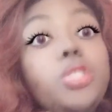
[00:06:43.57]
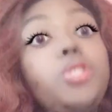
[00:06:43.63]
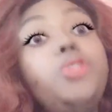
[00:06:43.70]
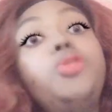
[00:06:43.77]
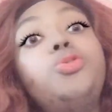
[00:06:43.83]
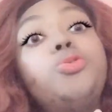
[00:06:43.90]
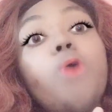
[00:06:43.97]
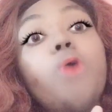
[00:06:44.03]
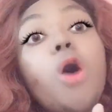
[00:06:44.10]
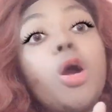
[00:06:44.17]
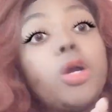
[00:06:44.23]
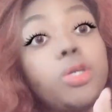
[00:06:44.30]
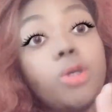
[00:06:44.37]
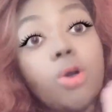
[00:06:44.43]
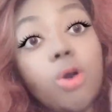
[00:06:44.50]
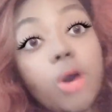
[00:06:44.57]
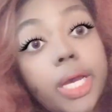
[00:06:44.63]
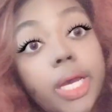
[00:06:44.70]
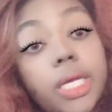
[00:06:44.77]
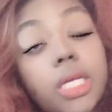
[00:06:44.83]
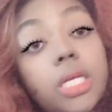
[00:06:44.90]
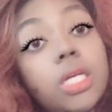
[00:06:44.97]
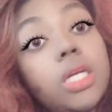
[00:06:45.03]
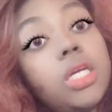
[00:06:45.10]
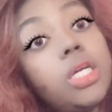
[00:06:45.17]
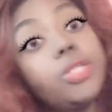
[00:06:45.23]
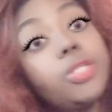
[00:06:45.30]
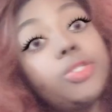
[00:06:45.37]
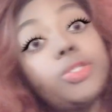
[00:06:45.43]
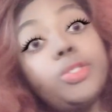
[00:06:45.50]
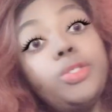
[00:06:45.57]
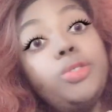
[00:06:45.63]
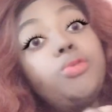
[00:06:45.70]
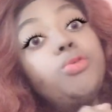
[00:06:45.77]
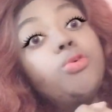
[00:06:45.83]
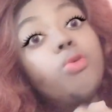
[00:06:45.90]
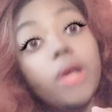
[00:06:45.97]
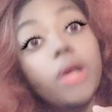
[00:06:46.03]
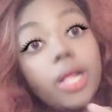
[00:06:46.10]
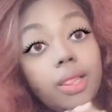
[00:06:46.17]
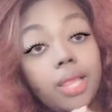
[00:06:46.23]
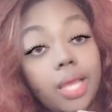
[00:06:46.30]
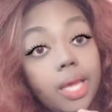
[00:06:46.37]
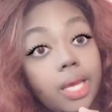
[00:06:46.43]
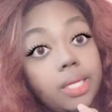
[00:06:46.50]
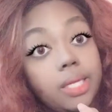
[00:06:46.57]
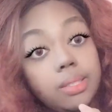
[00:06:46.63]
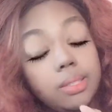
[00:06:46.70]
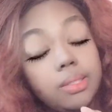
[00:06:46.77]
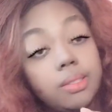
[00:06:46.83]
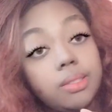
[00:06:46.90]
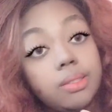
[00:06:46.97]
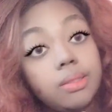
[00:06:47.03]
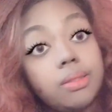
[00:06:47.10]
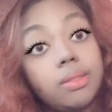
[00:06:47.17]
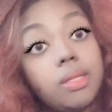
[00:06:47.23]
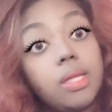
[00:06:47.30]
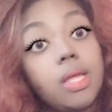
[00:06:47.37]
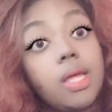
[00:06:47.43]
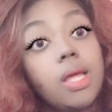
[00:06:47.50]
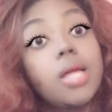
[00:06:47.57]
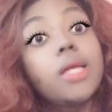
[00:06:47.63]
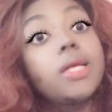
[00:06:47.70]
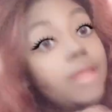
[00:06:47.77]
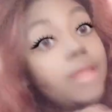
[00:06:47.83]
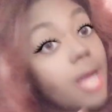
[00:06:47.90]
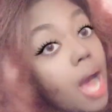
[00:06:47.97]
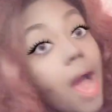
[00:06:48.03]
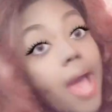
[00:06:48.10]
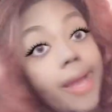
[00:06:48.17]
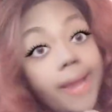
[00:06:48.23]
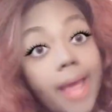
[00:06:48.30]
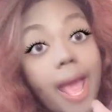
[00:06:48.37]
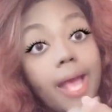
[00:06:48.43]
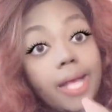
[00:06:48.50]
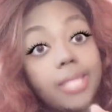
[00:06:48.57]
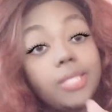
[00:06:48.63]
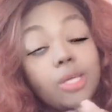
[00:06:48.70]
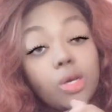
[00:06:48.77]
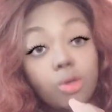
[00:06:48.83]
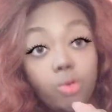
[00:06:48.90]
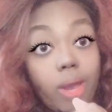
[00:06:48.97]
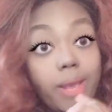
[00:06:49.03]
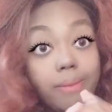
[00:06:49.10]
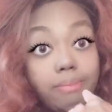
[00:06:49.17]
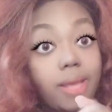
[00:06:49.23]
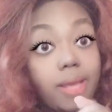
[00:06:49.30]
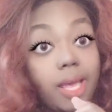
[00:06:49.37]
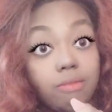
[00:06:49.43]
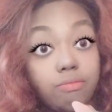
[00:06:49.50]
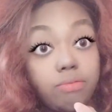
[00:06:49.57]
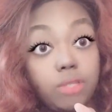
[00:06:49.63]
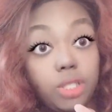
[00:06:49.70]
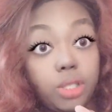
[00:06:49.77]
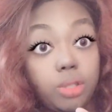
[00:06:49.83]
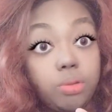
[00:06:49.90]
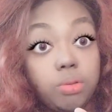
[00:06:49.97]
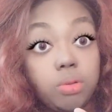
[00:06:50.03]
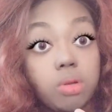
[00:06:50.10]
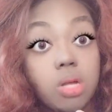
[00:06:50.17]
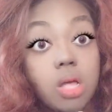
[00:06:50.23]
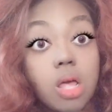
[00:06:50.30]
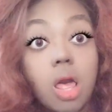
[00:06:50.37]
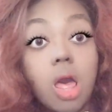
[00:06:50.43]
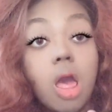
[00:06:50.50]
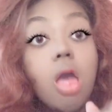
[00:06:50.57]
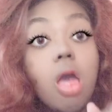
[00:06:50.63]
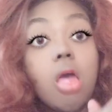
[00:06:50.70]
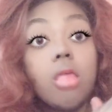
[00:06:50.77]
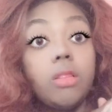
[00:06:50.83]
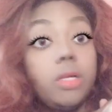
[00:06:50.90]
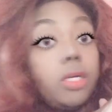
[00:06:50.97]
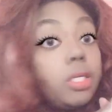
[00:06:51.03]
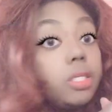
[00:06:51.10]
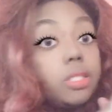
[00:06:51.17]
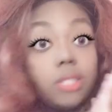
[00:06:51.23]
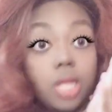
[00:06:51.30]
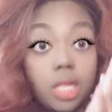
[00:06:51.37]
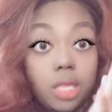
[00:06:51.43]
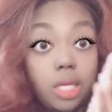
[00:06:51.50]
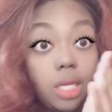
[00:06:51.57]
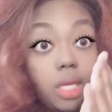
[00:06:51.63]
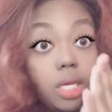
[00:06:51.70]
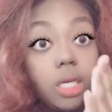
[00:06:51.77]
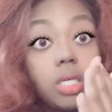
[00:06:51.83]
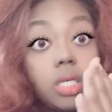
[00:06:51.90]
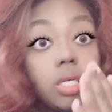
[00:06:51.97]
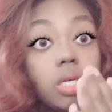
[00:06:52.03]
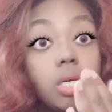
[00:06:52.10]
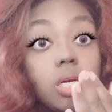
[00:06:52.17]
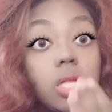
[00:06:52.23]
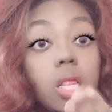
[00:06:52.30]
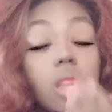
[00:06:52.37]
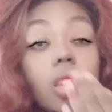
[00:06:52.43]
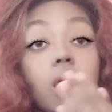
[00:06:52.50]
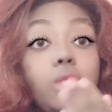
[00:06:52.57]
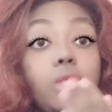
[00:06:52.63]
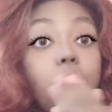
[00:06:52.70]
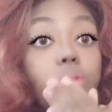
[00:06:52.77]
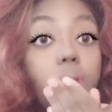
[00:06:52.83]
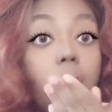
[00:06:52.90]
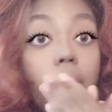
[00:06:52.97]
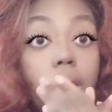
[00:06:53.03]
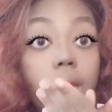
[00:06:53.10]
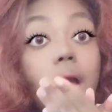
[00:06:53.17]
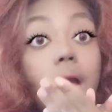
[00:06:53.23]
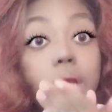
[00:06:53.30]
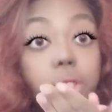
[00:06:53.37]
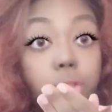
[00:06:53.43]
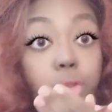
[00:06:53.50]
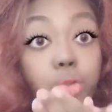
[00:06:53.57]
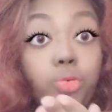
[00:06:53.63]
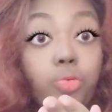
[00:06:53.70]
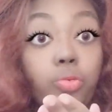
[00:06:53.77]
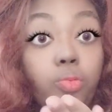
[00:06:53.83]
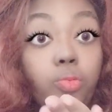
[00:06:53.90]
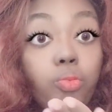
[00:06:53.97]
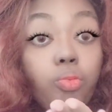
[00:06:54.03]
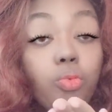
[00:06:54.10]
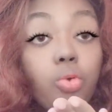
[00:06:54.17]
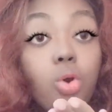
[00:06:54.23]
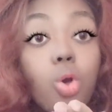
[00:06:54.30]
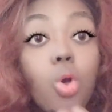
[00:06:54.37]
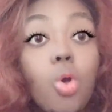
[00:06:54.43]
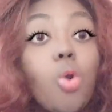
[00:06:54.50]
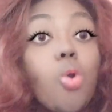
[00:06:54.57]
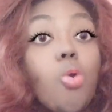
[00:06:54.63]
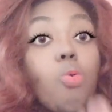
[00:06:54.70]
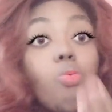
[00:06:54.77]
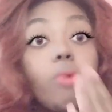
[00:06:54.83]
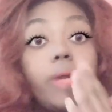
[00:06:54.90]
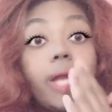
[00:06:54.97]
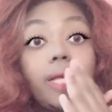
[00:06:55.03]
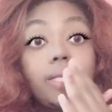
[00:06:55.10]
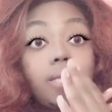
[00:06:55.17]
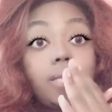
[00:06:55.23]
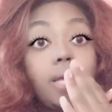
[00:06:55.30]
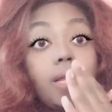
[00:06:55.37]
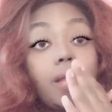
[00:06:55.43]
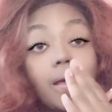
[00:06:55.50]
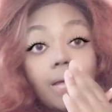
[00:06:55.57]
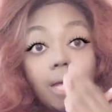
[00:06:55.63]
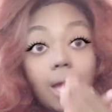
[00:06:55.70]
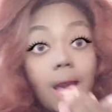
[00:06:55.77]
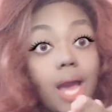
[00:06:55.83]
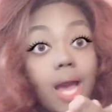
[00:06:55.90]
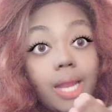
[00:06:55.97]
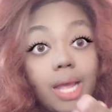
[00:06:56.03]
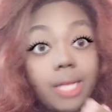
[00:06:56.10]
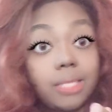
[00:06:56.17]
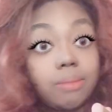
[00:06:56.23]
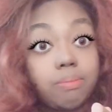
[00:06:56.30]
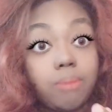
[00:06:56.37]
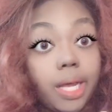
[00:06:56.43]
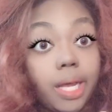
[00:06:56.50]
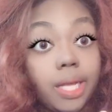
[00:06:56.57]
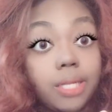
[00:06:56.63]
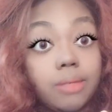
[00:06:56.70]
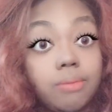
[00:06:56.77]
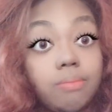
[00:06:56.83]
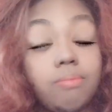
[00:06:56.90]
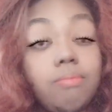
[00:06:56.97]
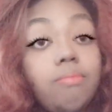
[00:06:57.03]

You are going to do great things. God has a great plan for you. There is nothing that you cannot do. When I say that God has a plan,